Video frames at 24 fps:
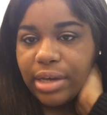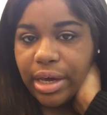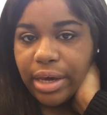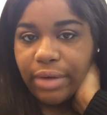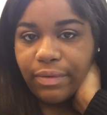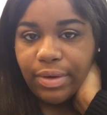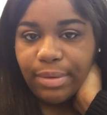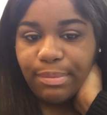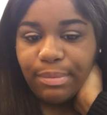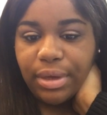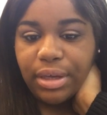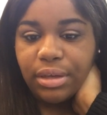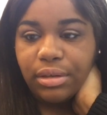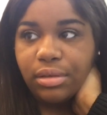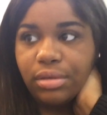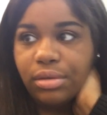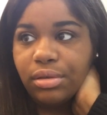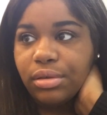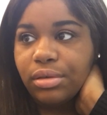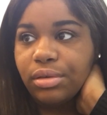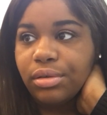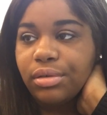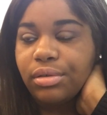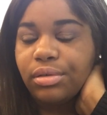Dave &
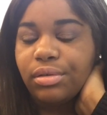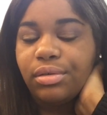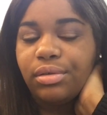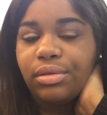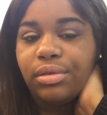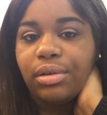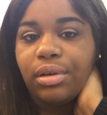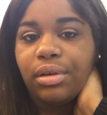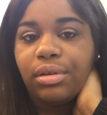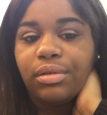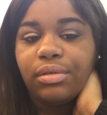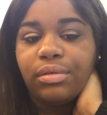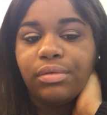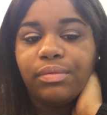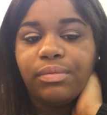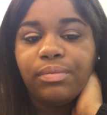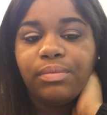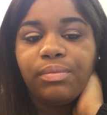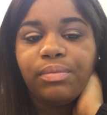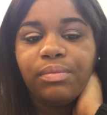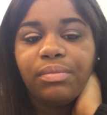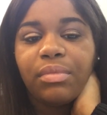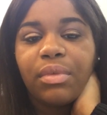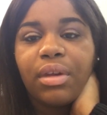Buster's,
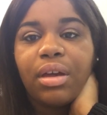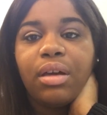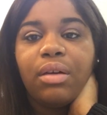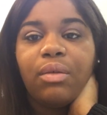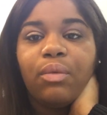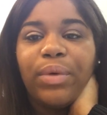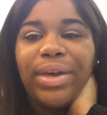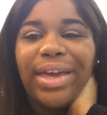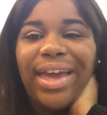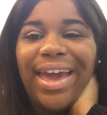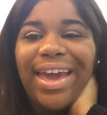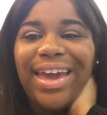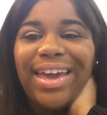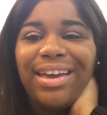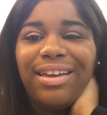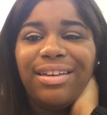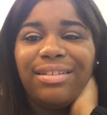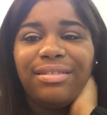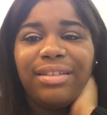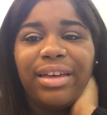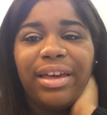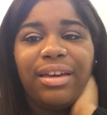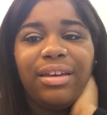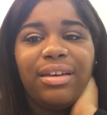we
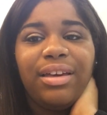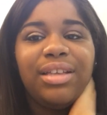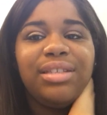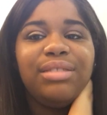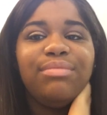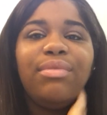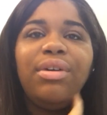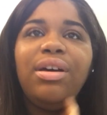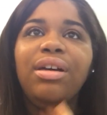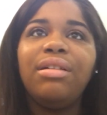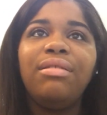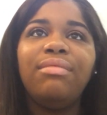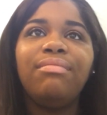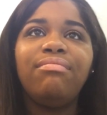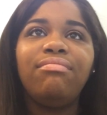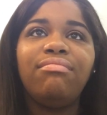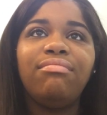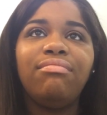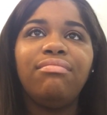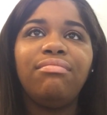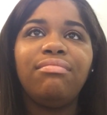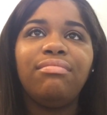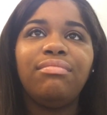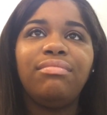ate, like, his mom.
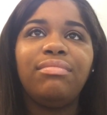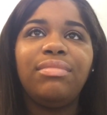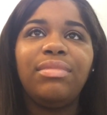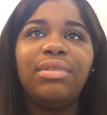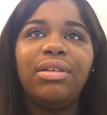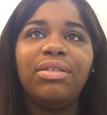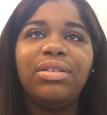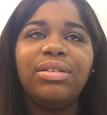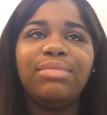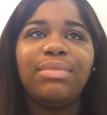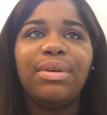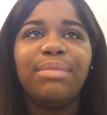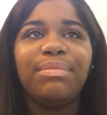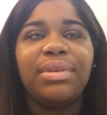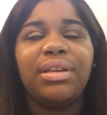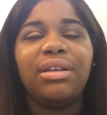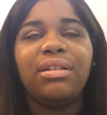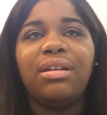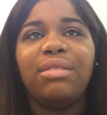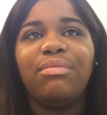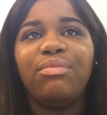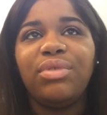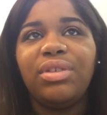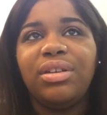No, his mom
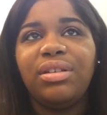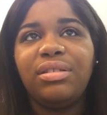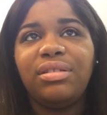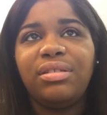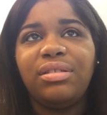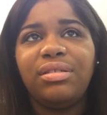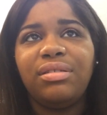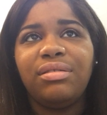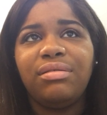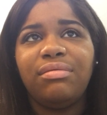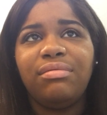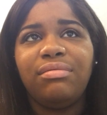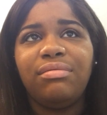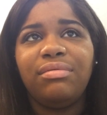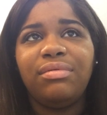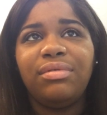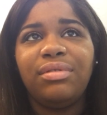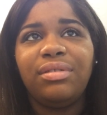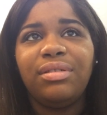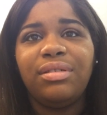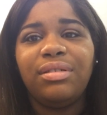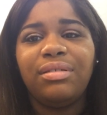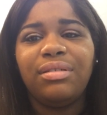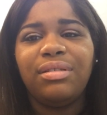didn't come with us.
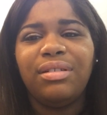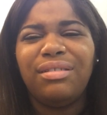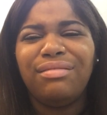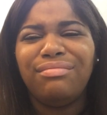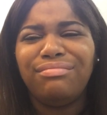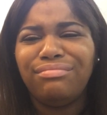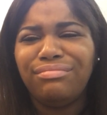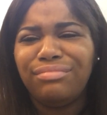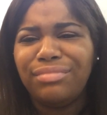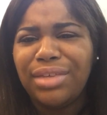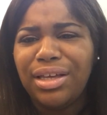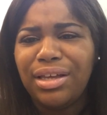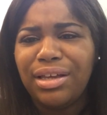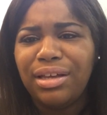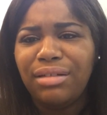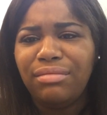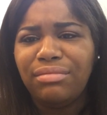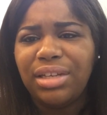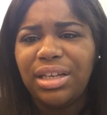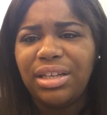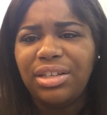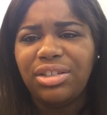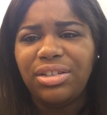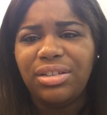I
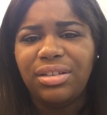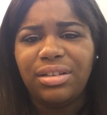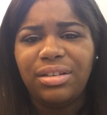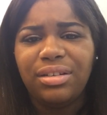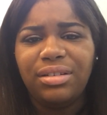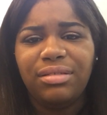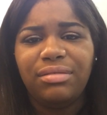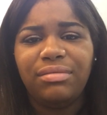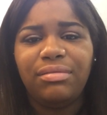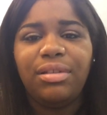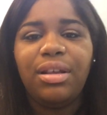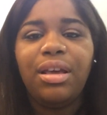don't think she did.